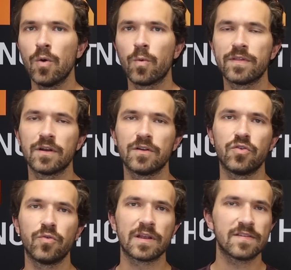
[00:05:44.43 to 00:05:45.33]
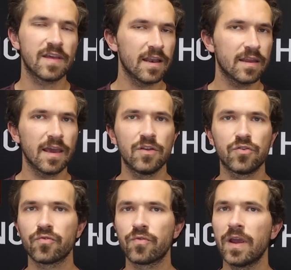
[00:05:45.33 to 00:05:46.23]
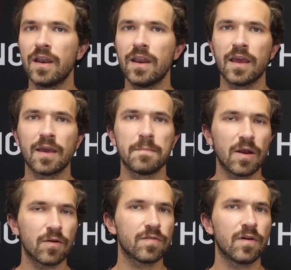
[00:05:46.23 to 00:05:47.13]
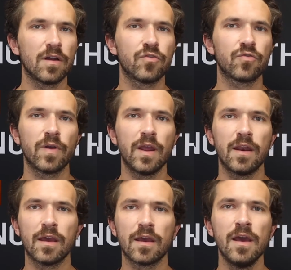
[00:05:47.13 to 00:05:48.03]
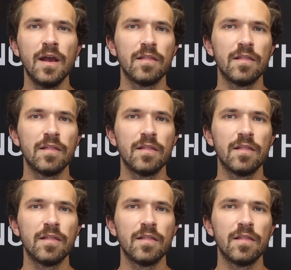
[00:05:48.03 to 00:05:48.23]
whether you're doing 10K training, marathon training.